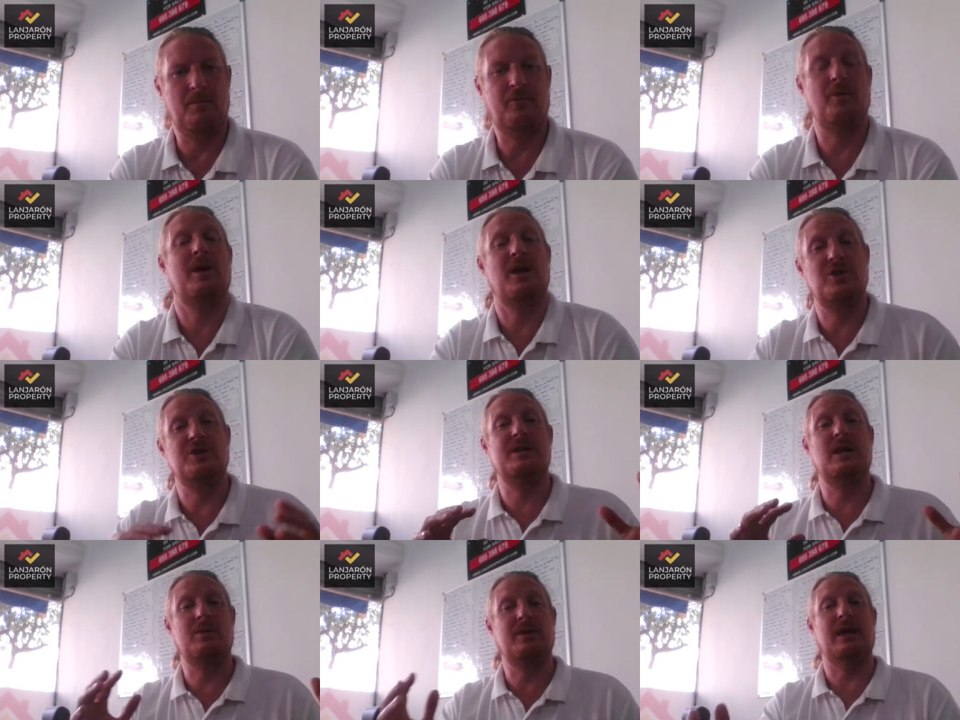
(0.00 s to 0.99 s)
from an agent
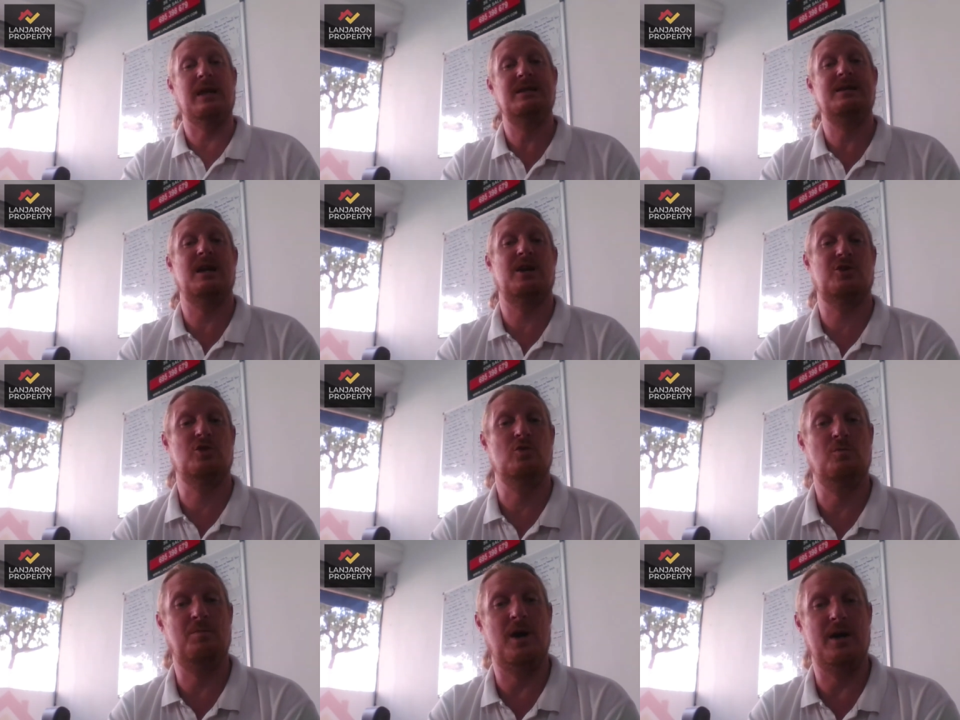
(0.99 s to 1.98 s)
dealing with
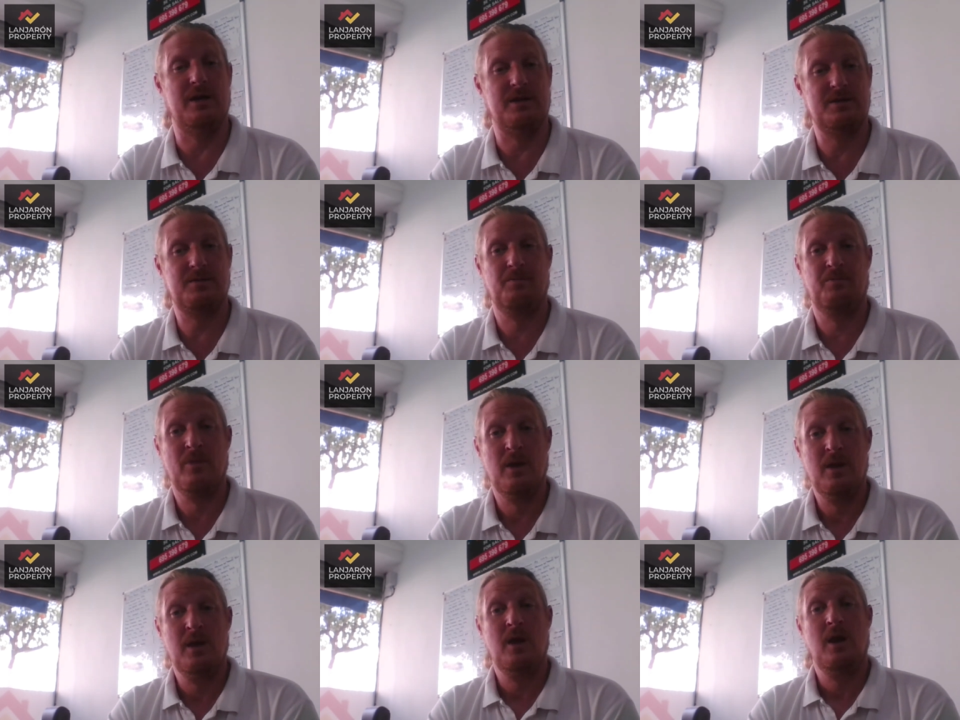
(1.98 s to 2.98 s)
international buyers.
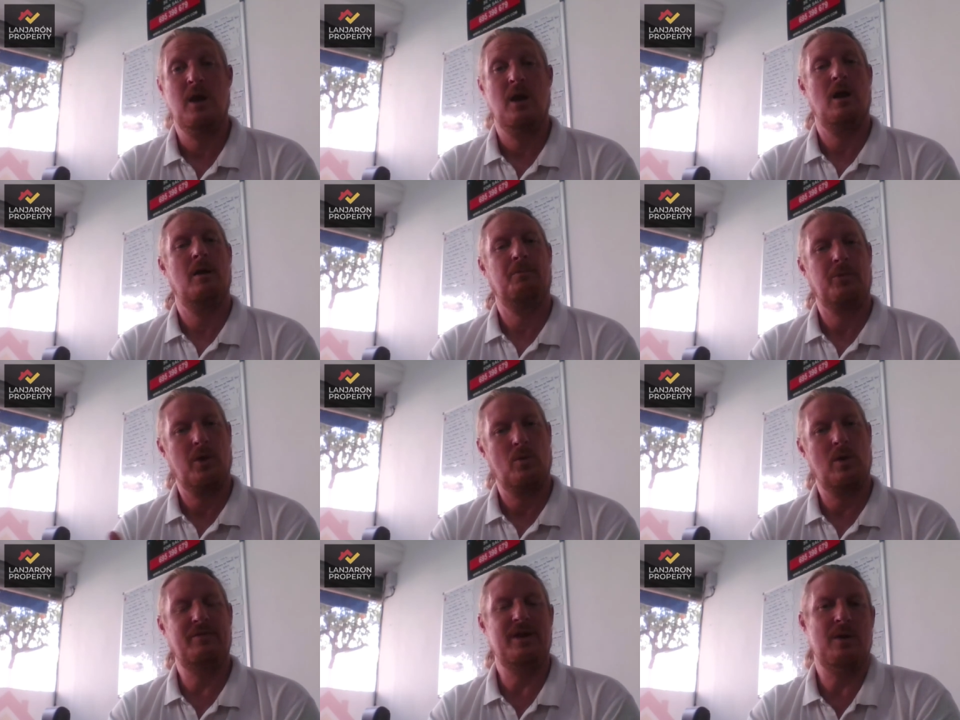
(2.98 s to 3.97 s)

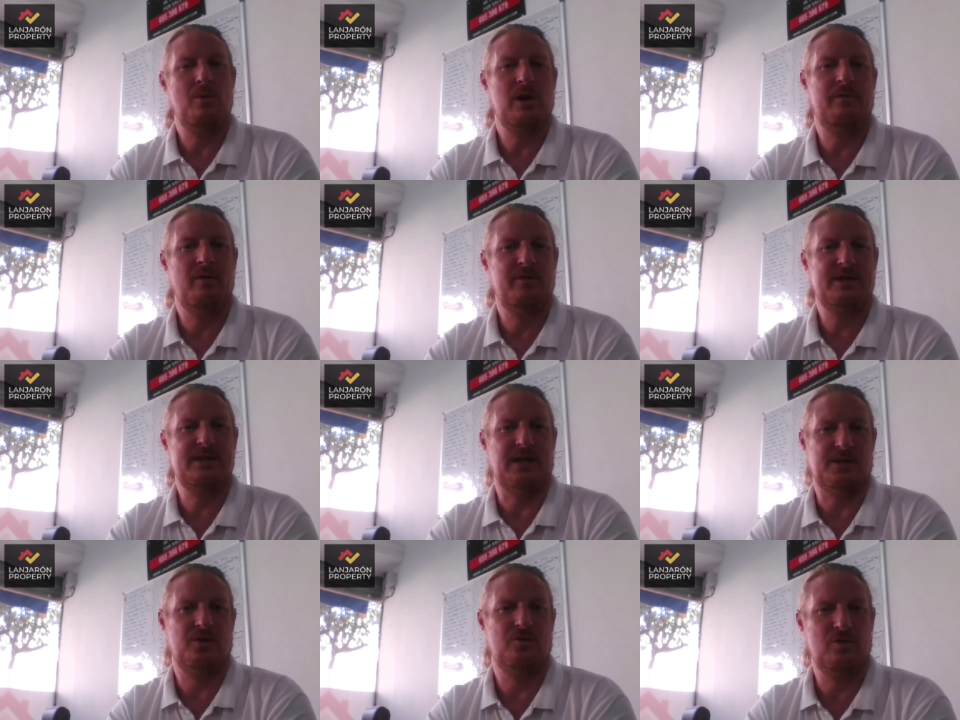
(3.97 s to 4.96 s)
We have a network of over
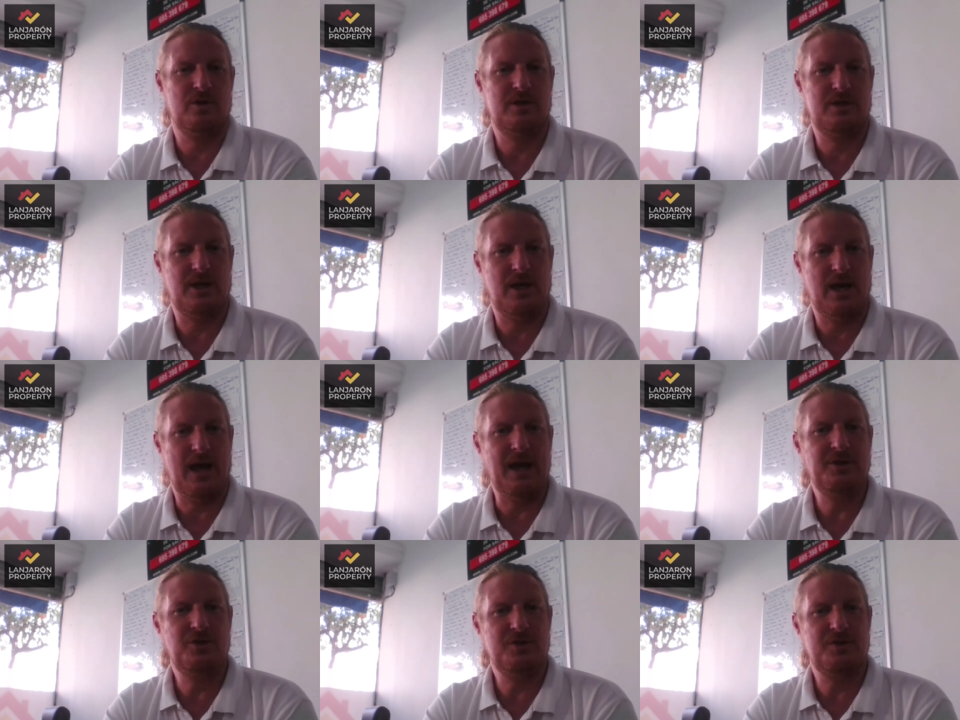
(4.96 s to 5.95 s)
600
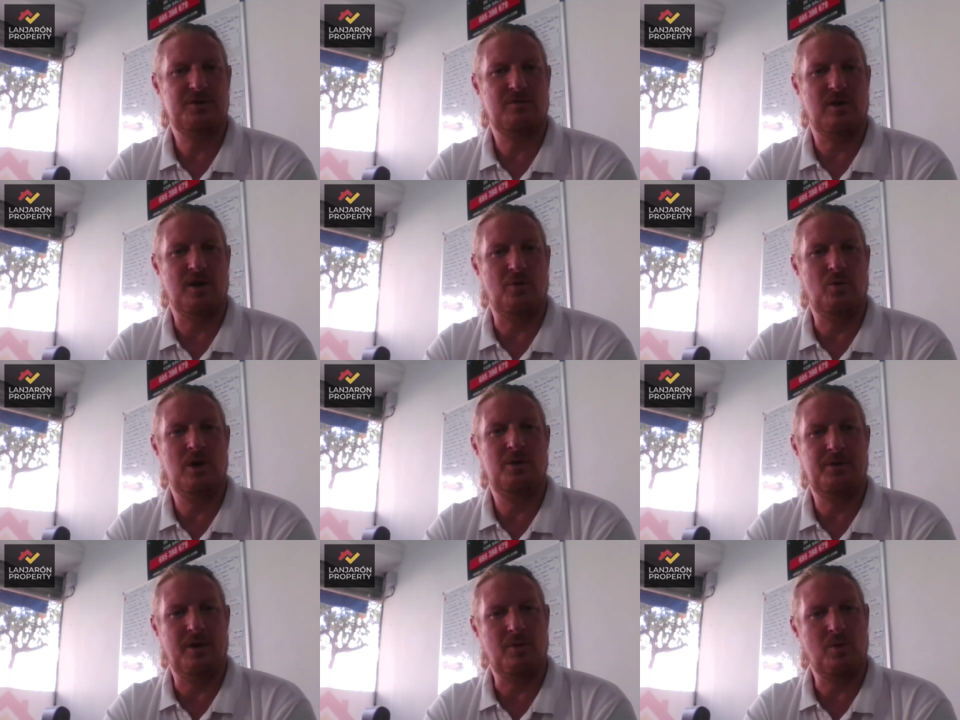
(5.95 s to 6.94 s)
agents throughout the
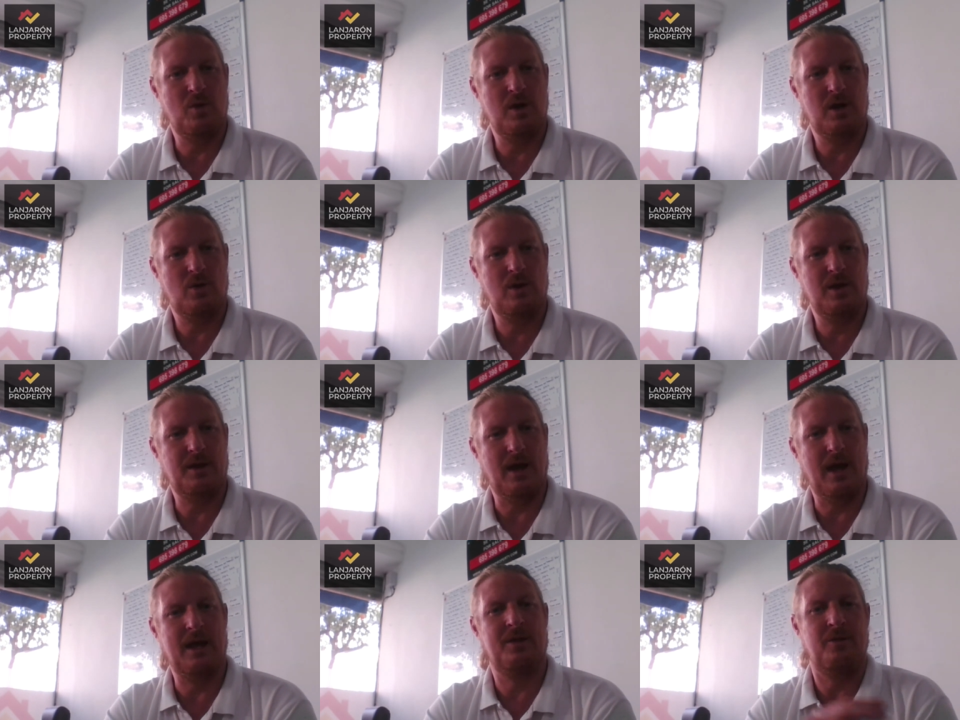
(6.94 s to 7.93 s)
world that we work with,
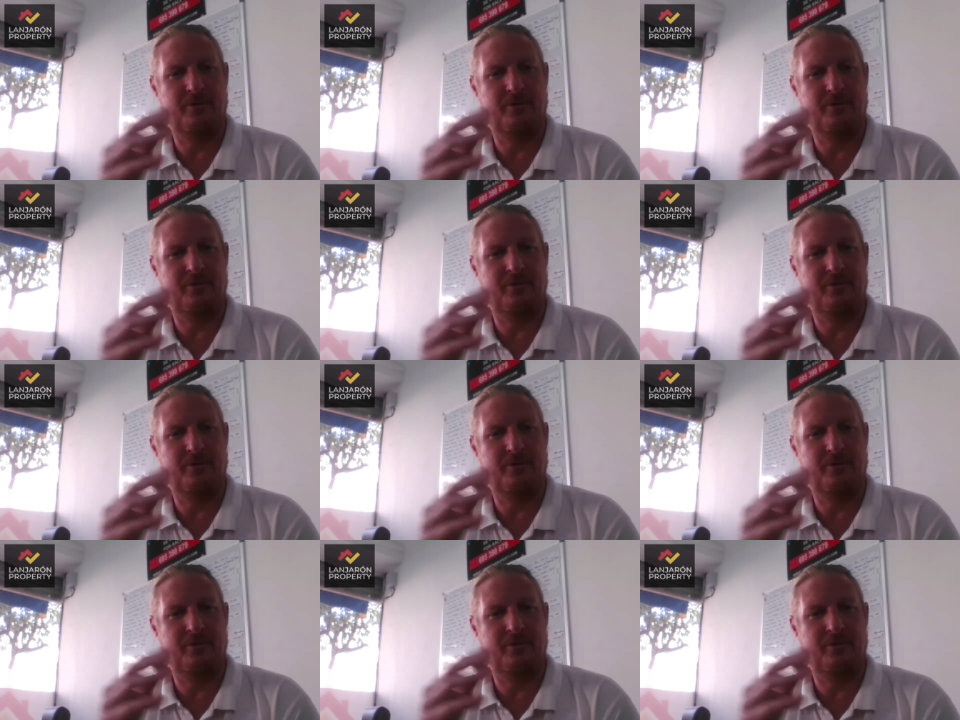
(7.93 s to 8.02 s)
and the